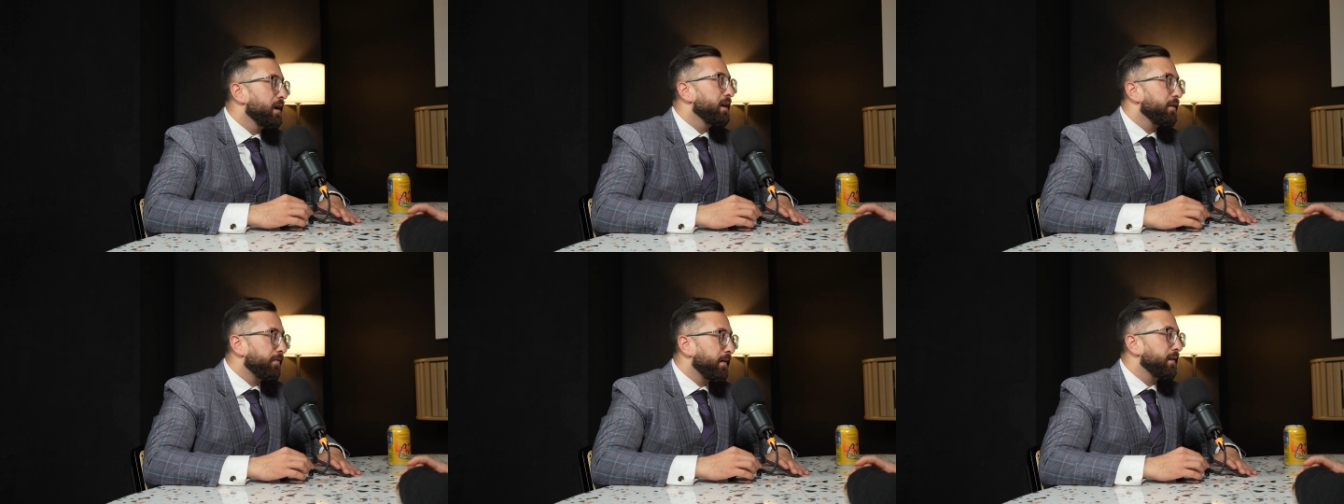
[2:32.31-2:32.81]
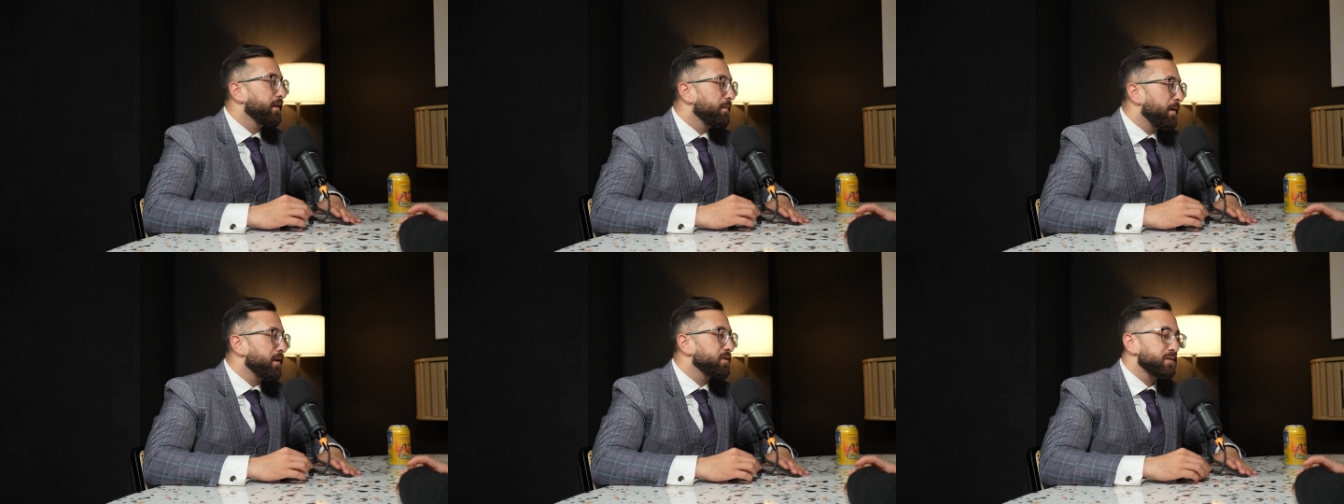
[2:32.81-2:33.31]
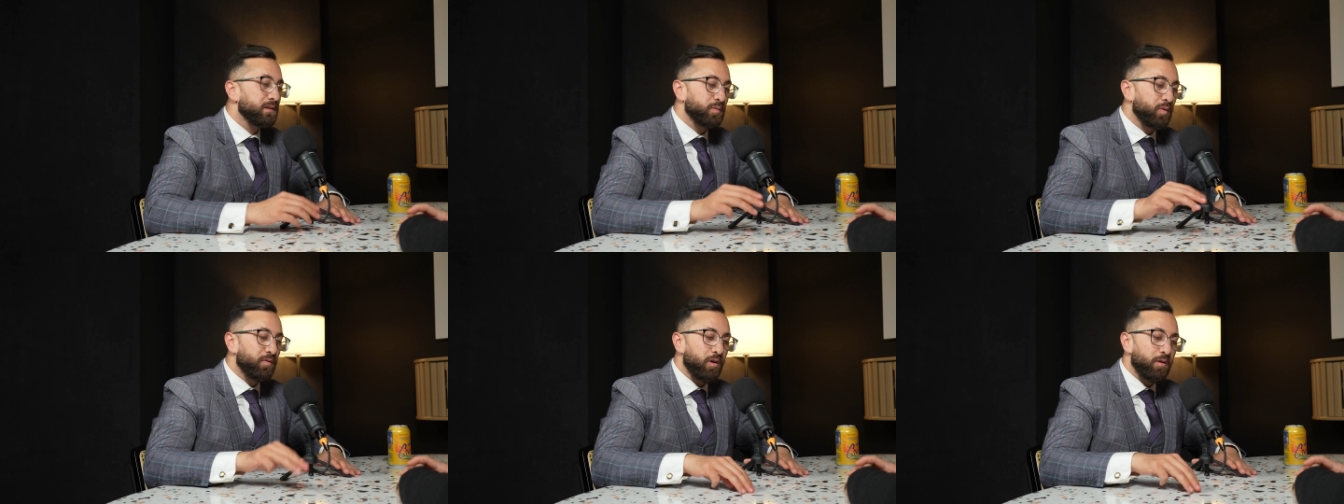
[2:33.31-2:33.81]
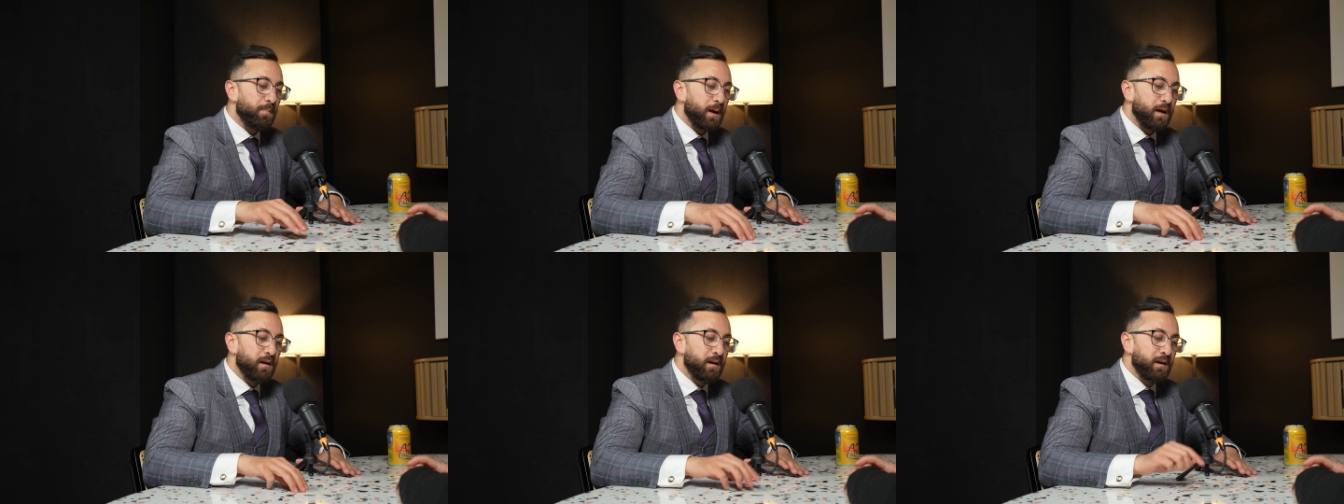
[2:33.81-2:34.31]
the funny thing about New Zealand, we've got
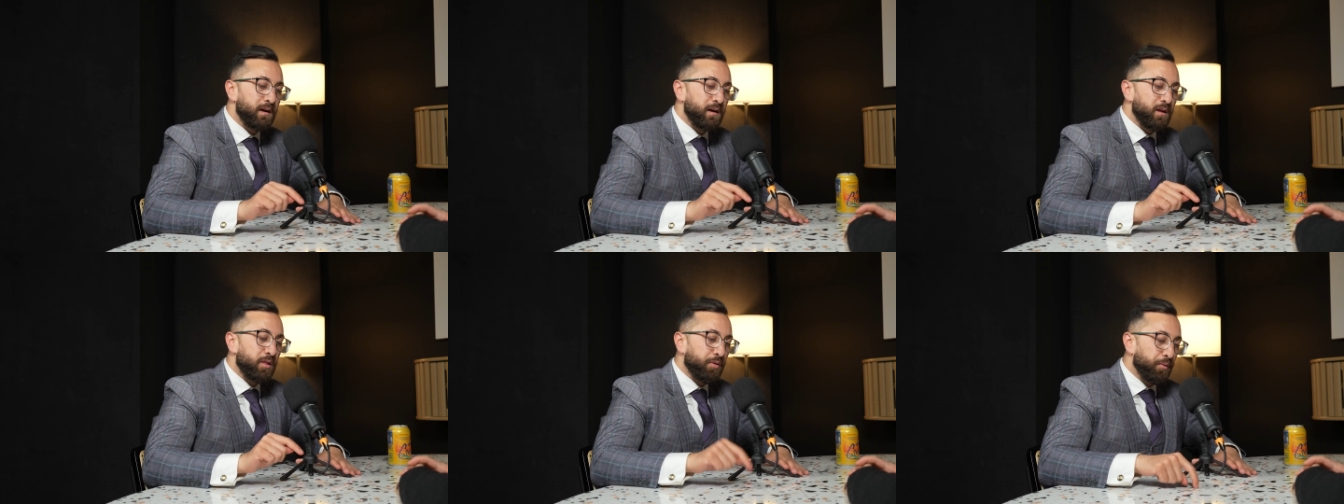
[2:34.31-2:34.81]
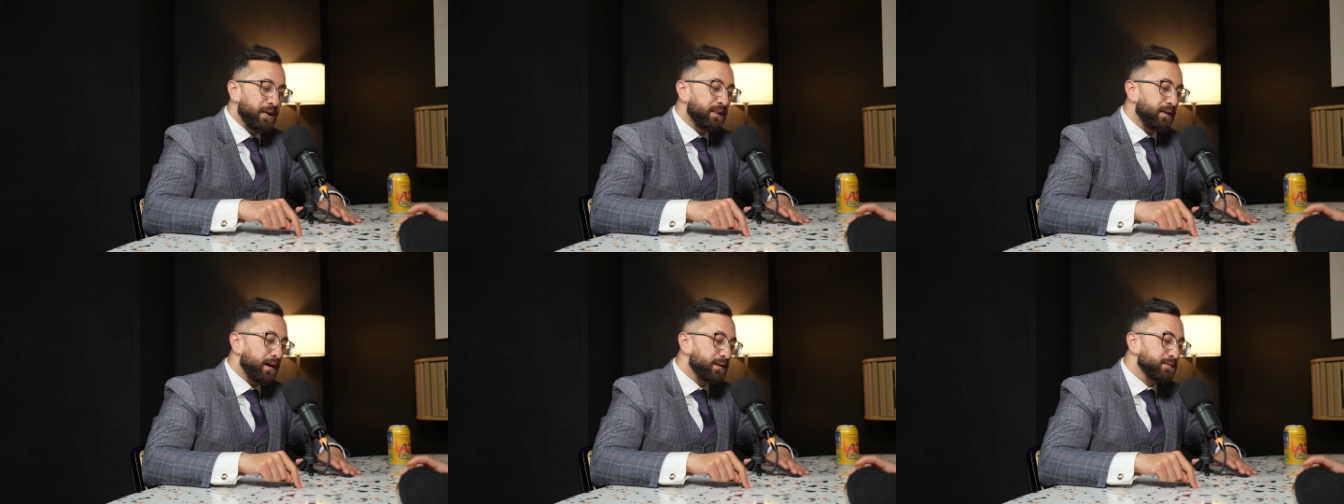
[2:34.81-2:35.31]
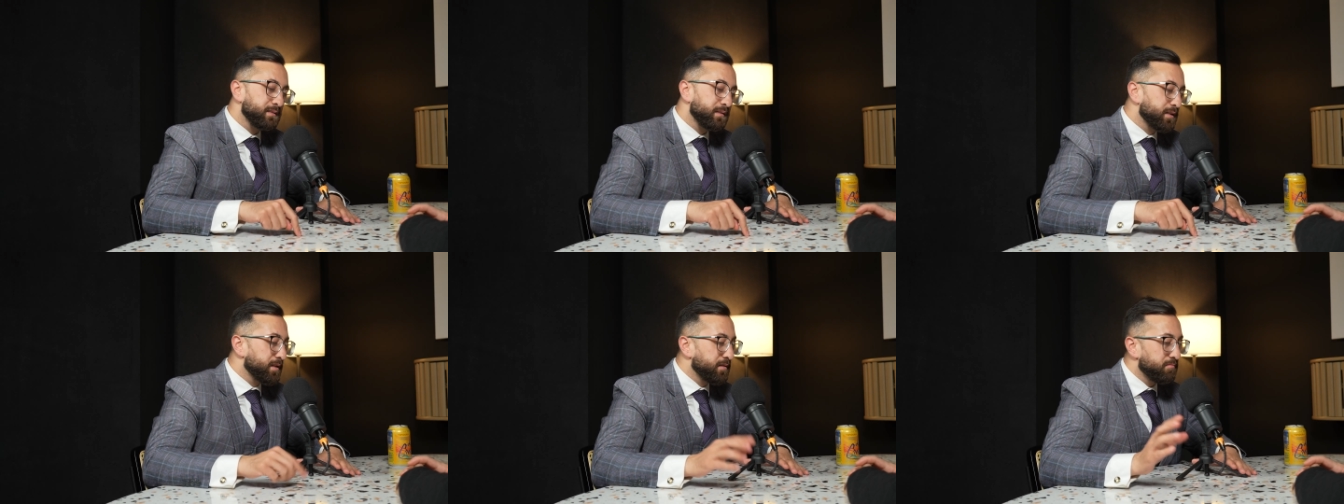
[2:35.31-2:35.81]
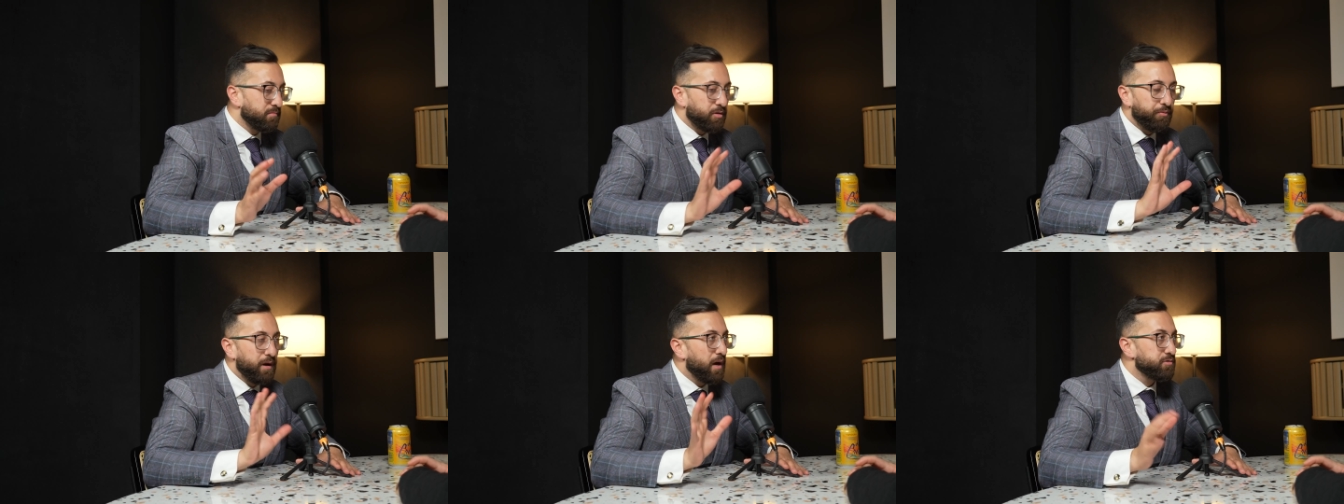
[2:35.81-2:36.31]
about
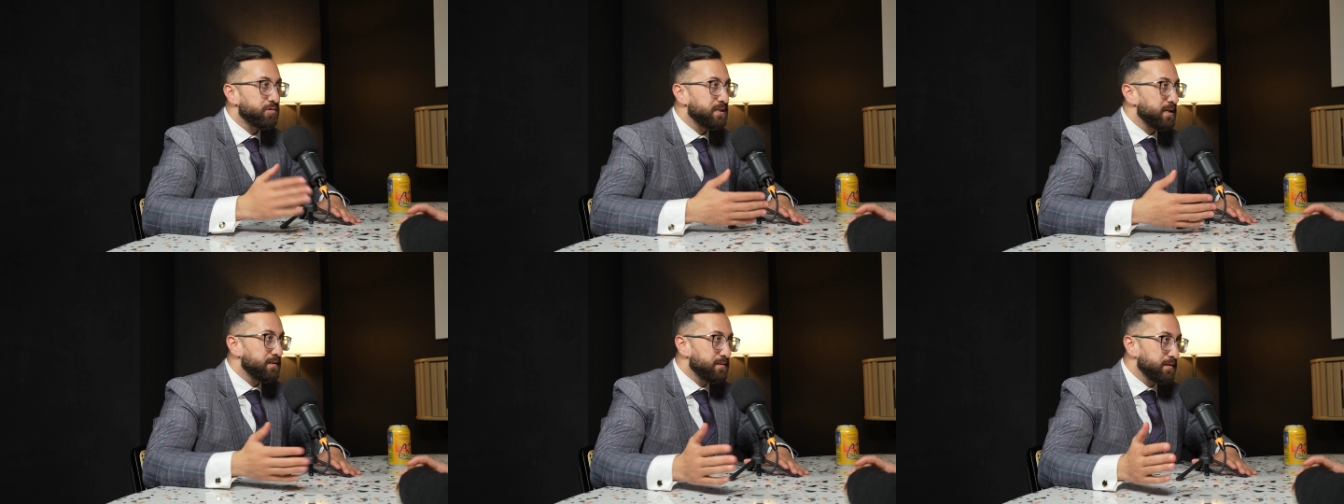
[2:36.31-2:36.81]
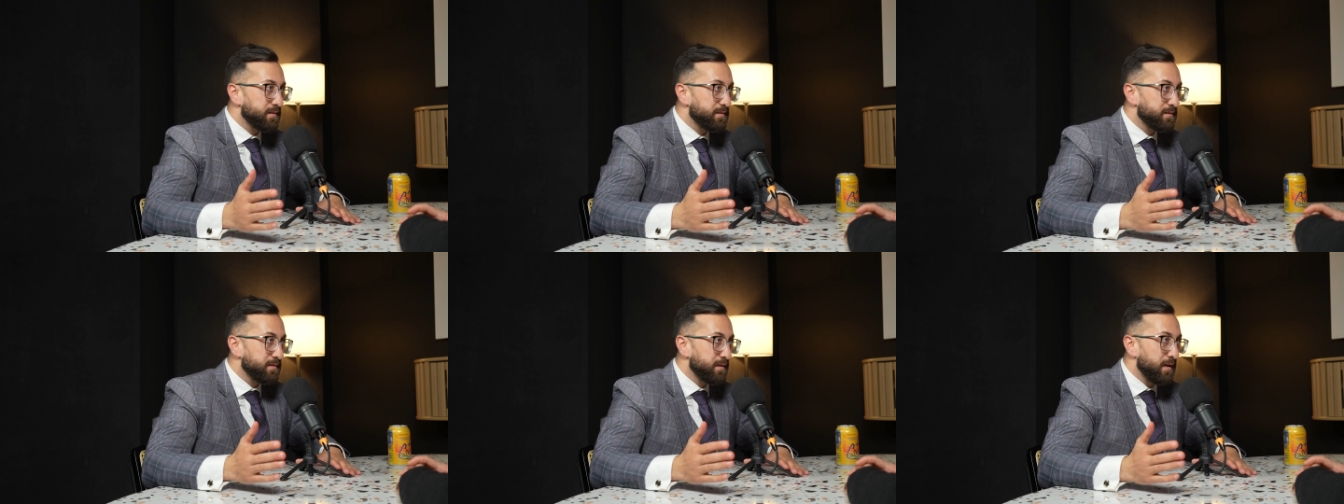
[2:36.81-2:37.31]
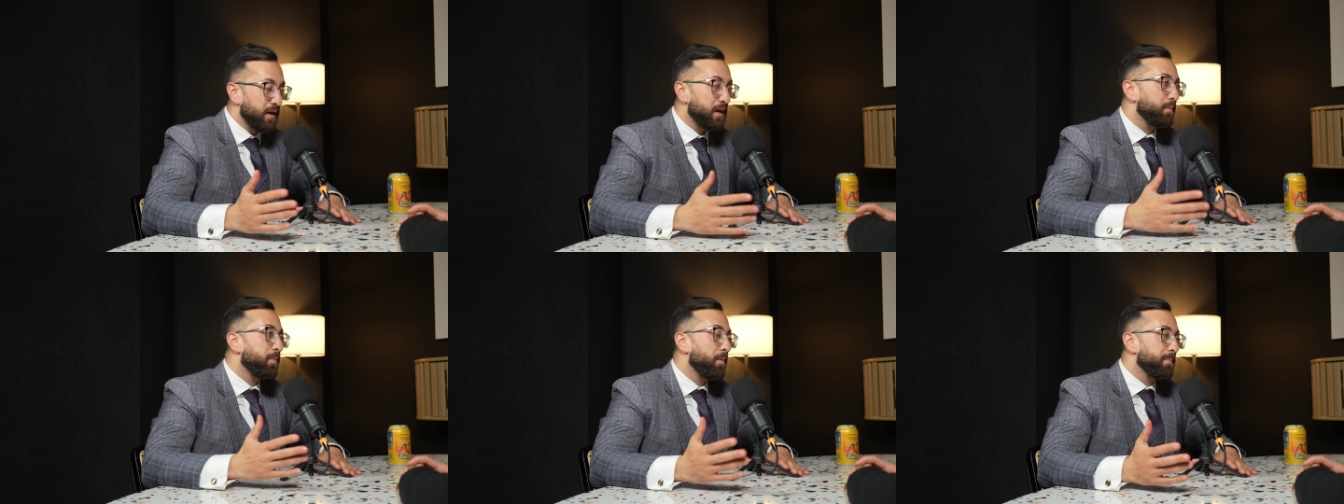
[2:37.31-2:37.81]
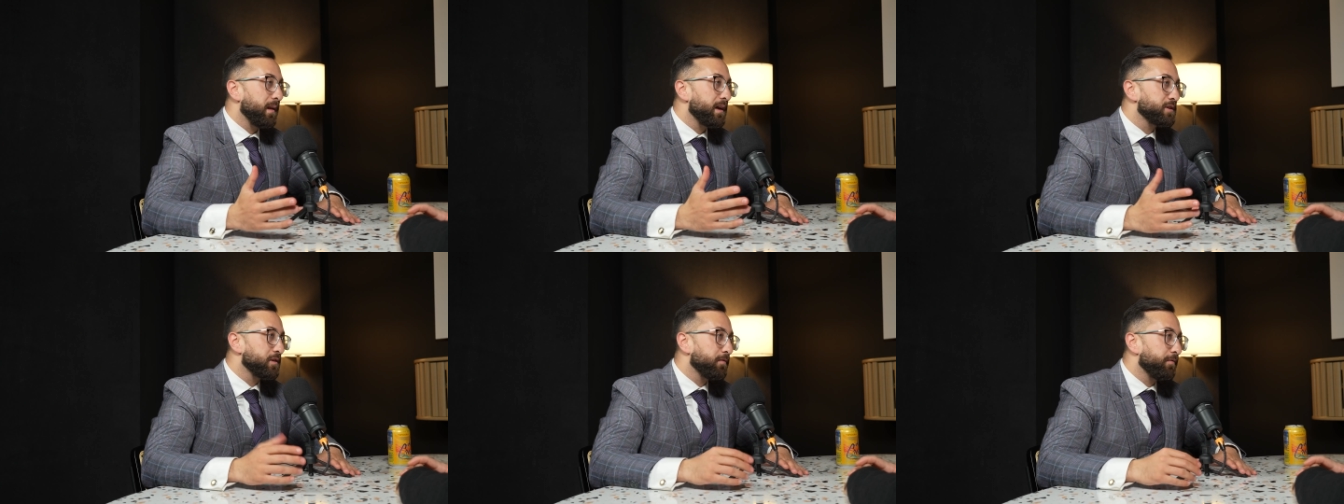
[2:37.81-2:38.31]
3,300 dentists and a
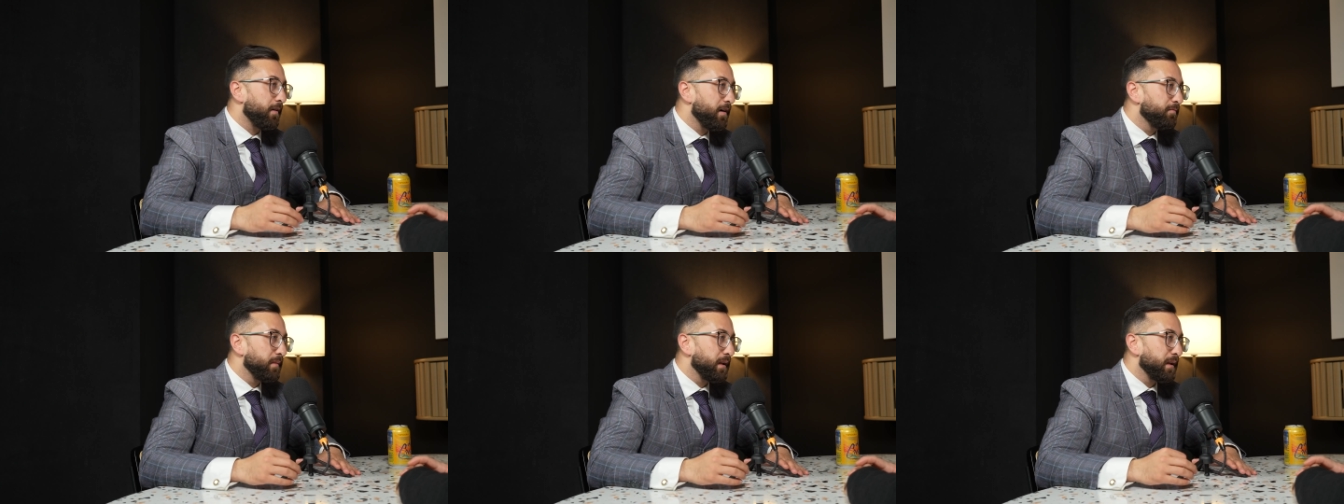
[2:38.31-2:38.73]
population of 5